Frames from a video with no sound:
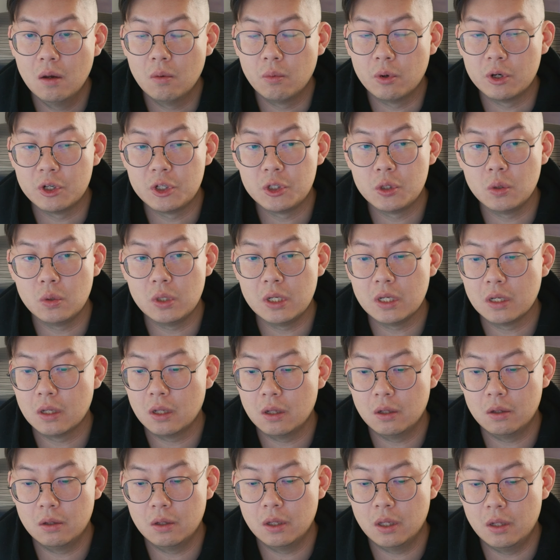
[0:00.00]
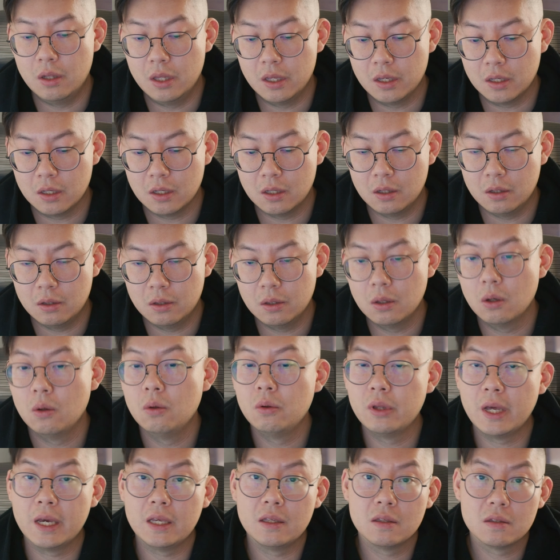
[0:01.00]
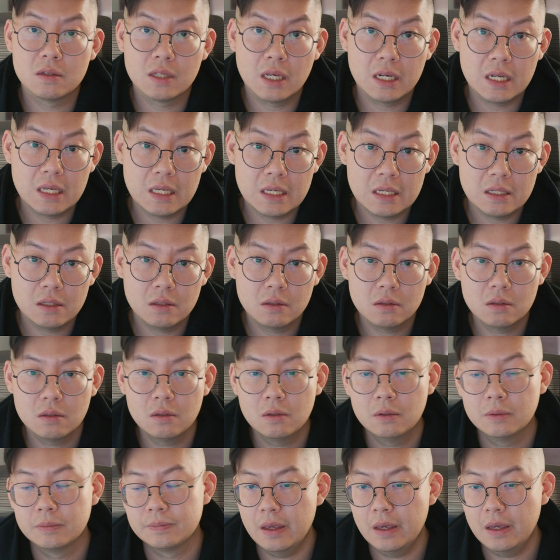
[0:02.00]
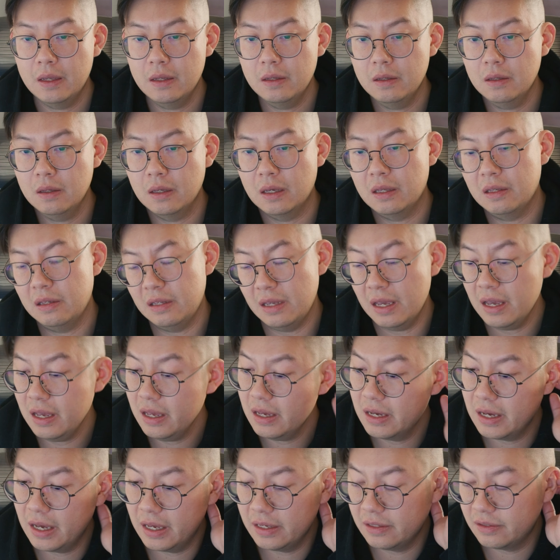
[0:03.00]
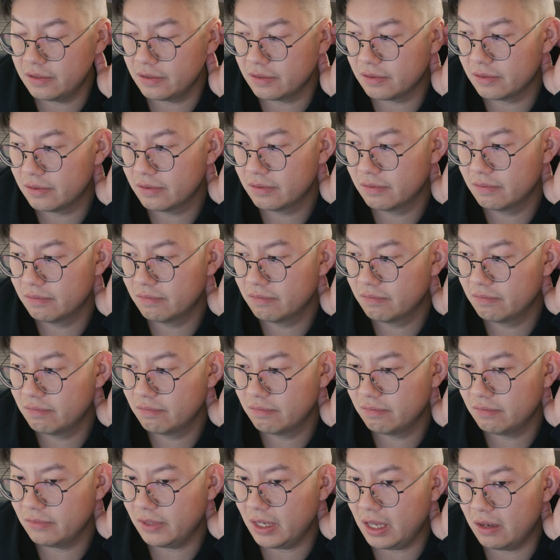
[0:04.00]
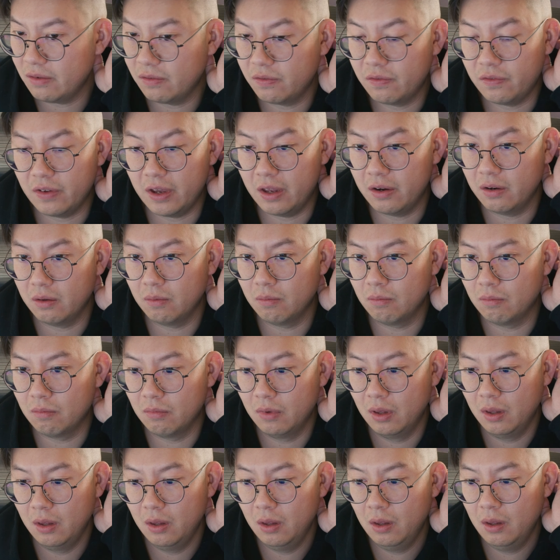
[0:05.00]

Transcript: were shooting on like a low light settings. And yeah, I just can't fathom